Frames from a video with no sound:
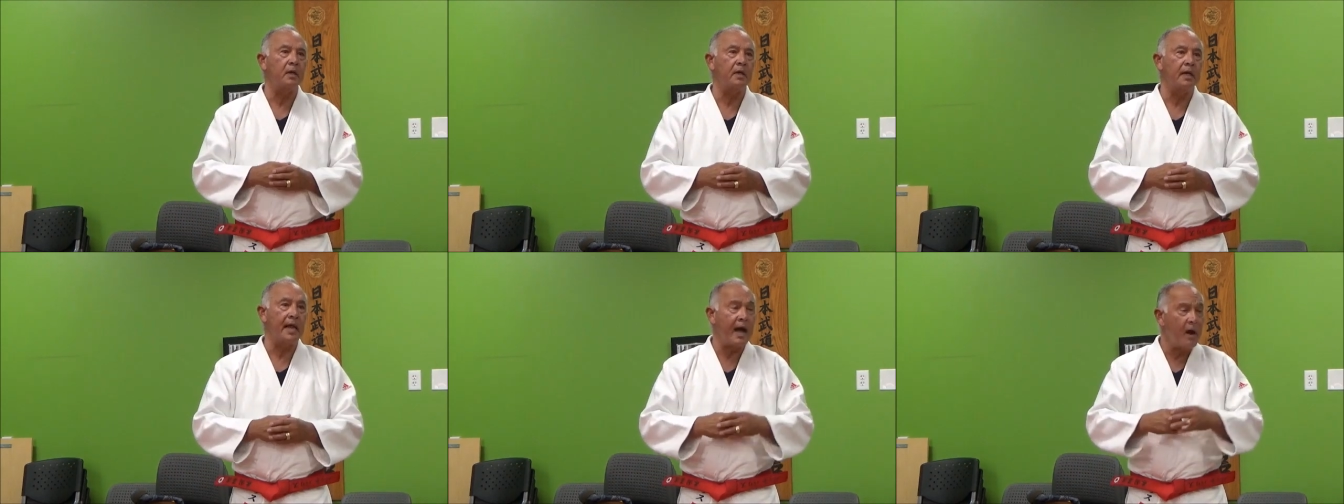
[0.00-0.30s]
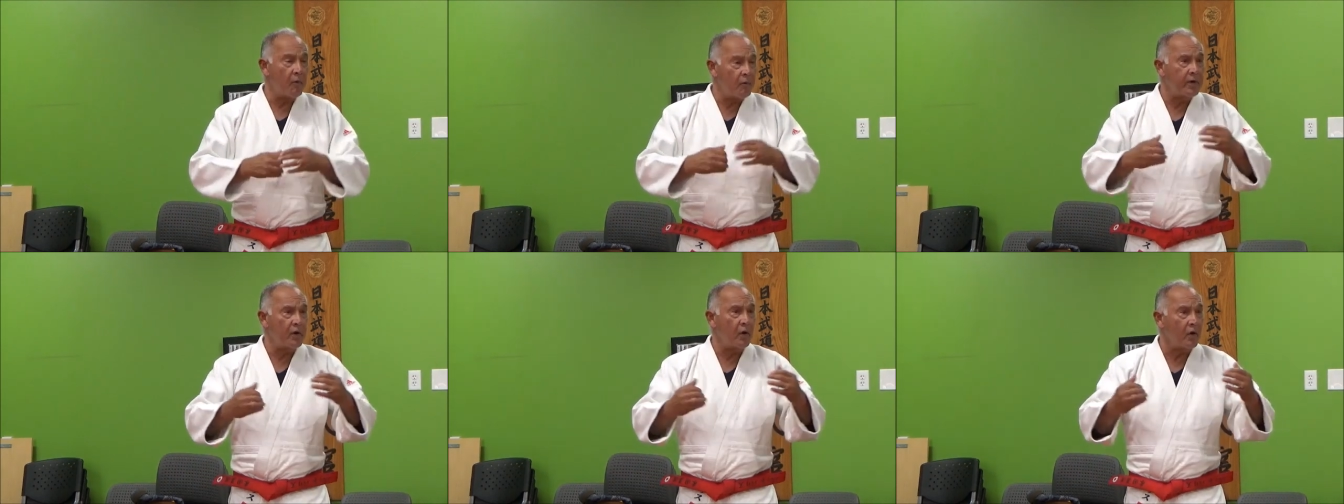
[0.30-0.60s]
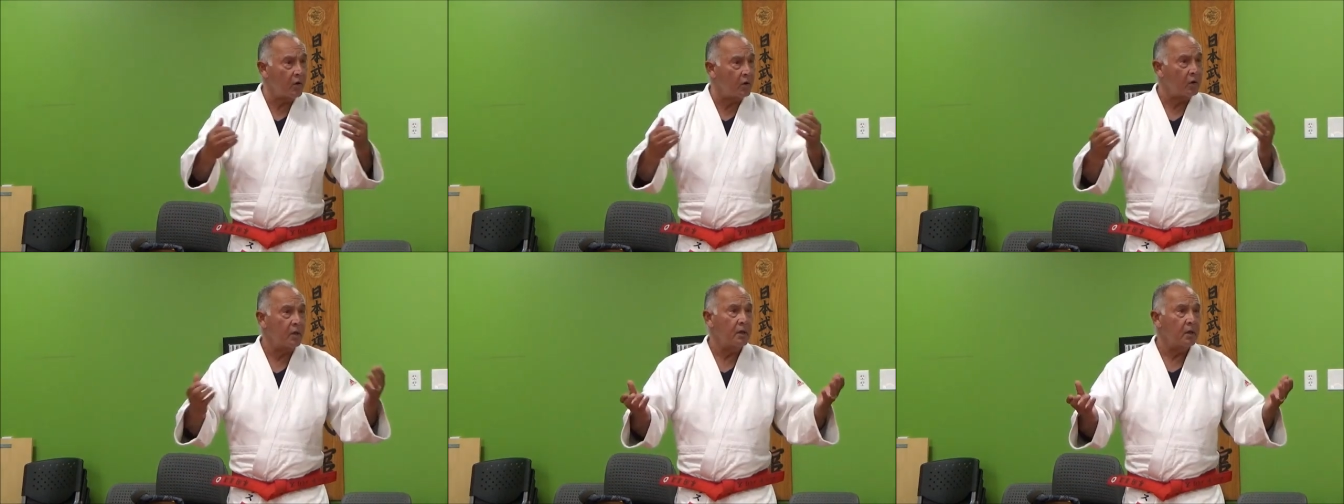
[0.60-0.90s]
Now we
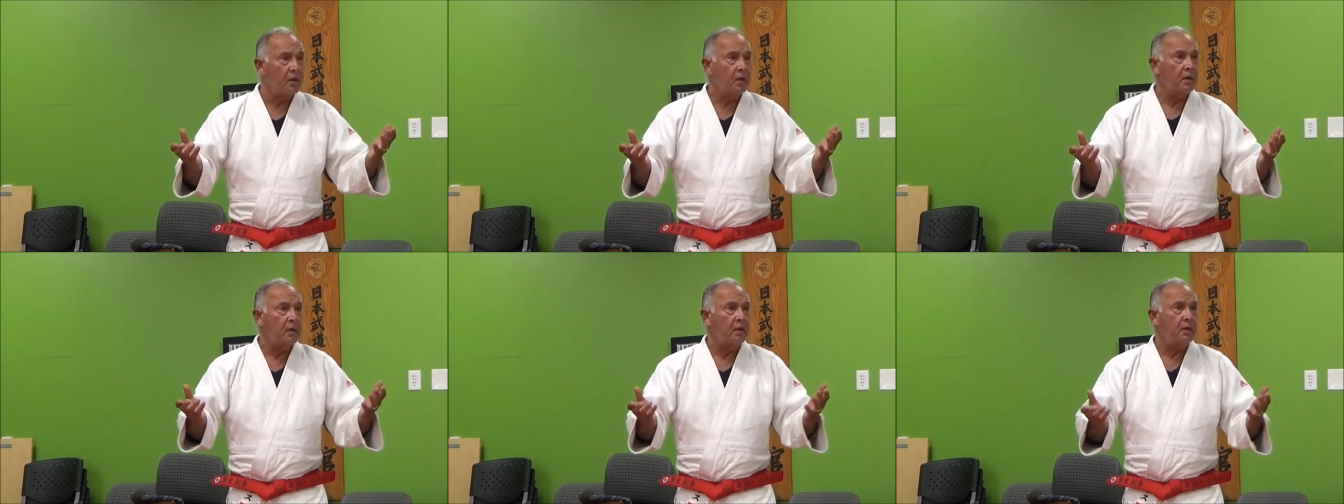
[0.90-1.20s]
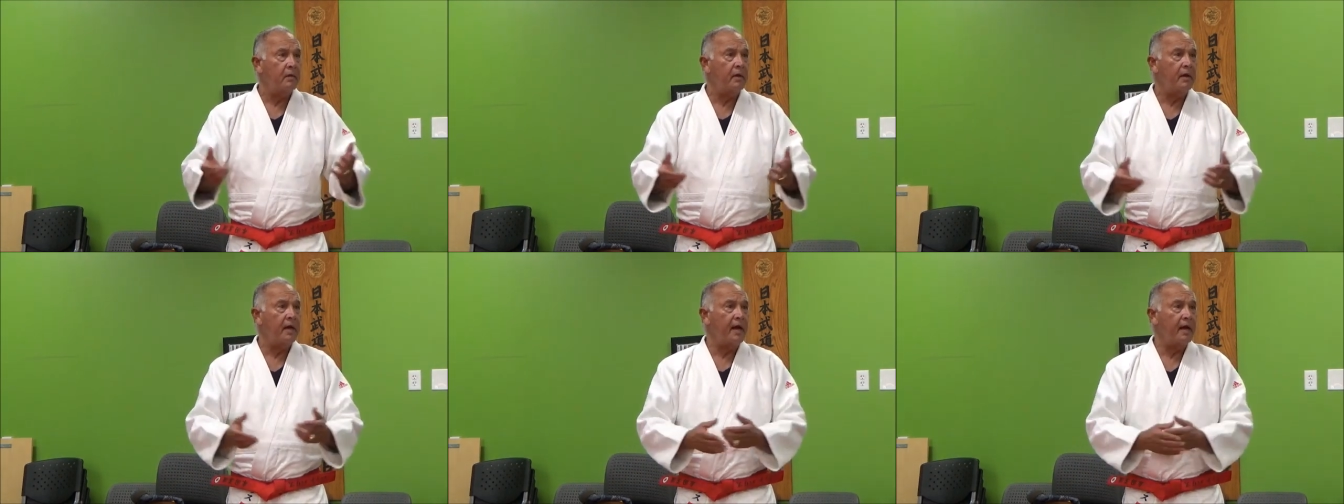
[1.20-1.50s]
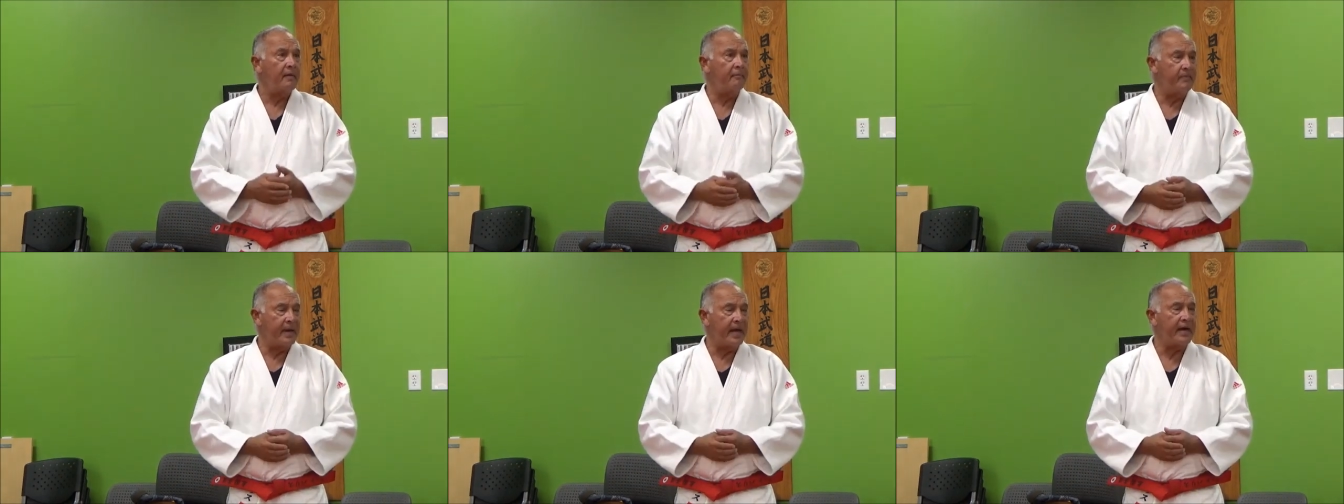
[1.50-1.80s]
all
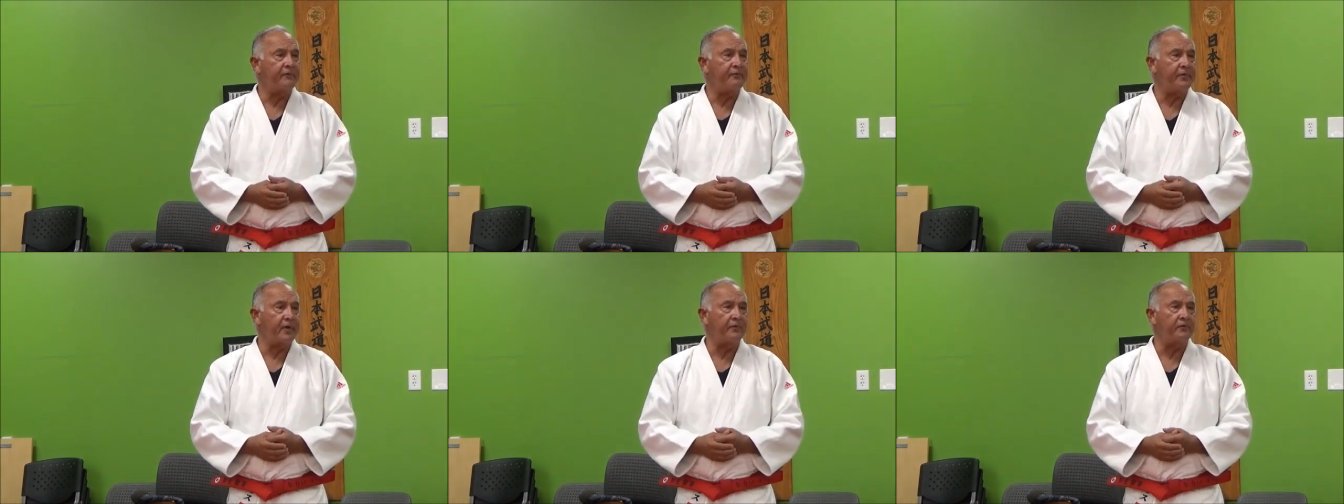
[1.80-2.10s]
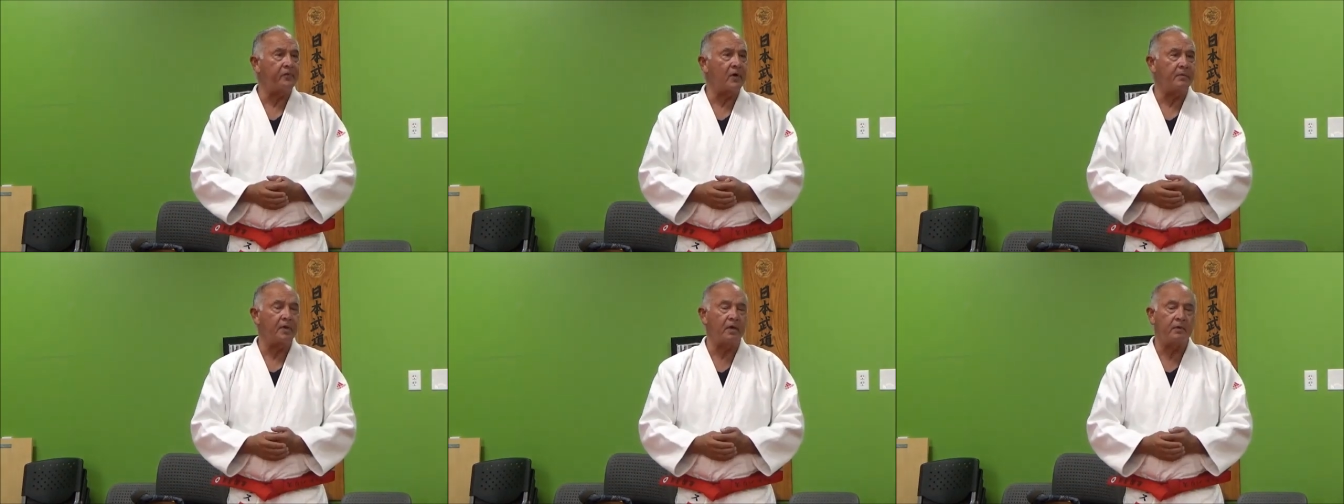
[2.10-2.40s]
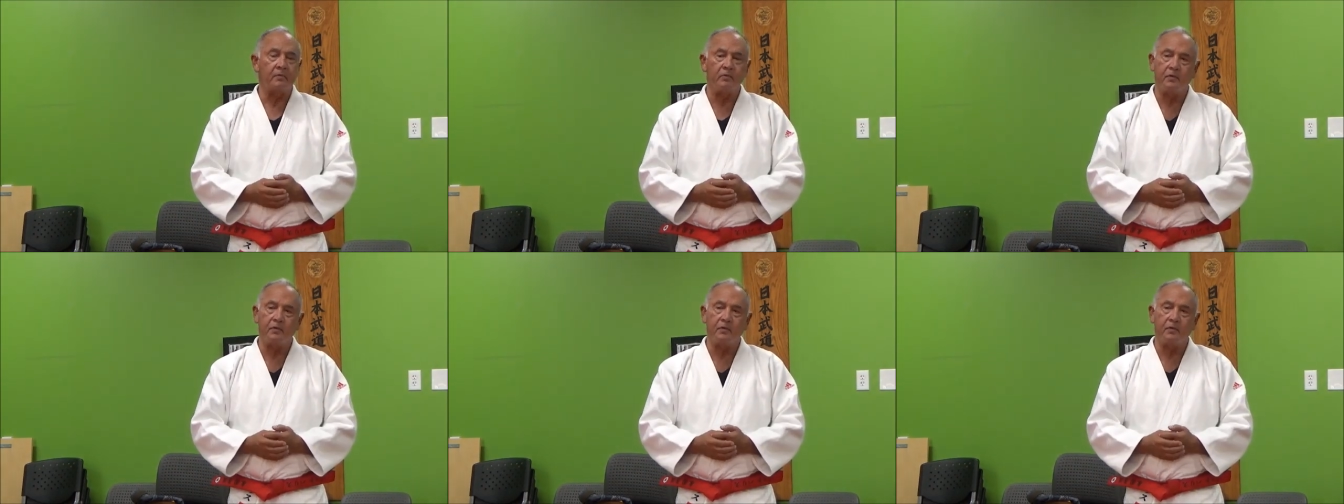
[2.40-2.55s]
benefit from it.